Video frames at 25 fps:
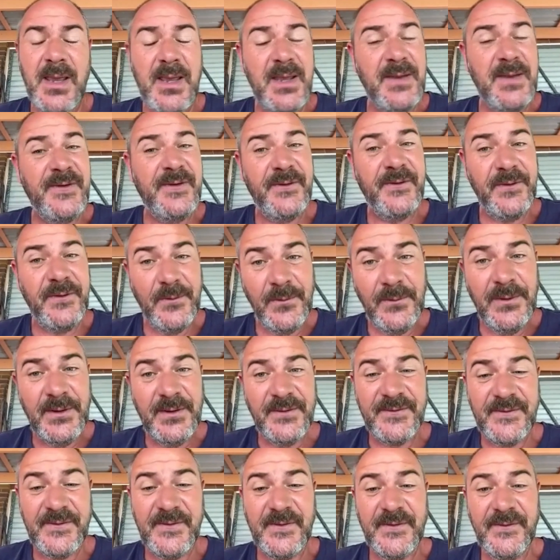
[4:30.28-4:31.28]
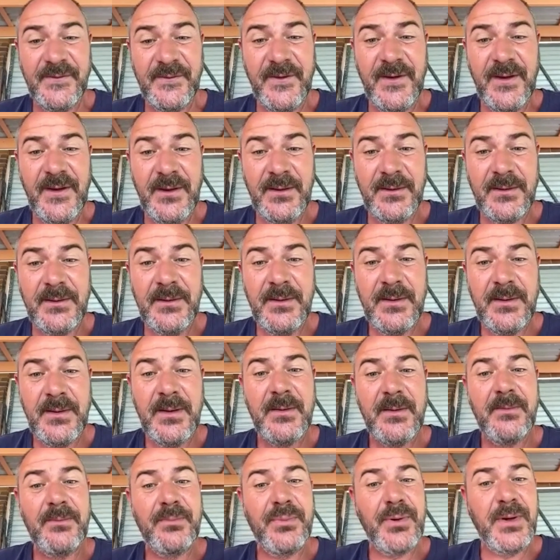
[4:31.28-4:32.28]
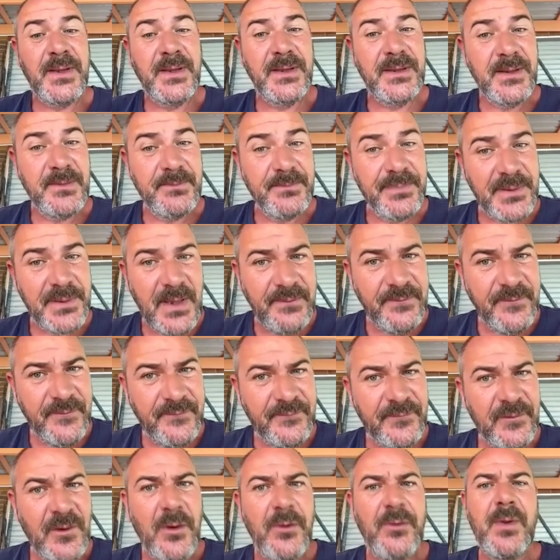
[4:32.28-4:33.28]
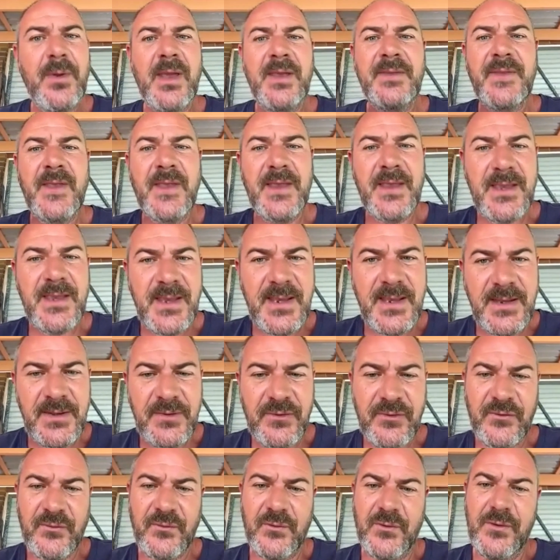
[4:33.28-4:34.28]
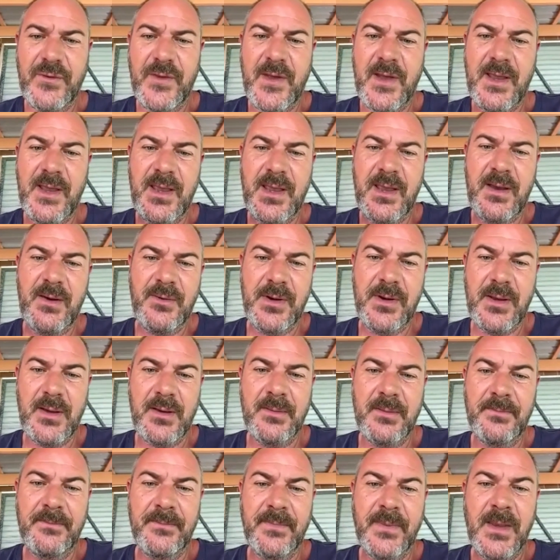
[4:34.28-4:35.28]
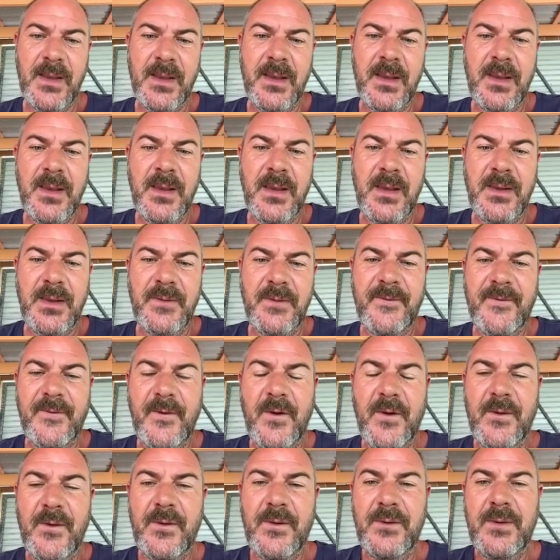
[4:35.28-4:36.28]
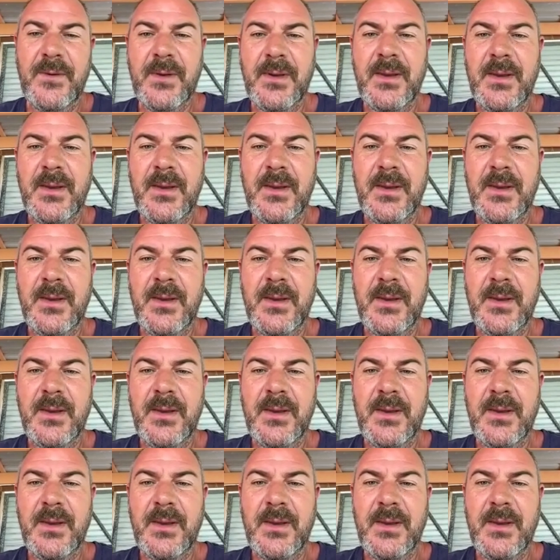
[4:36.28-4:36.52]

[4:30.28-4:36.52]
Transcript: it still lifts the skin, bringing the blood flow and the heat through that area. So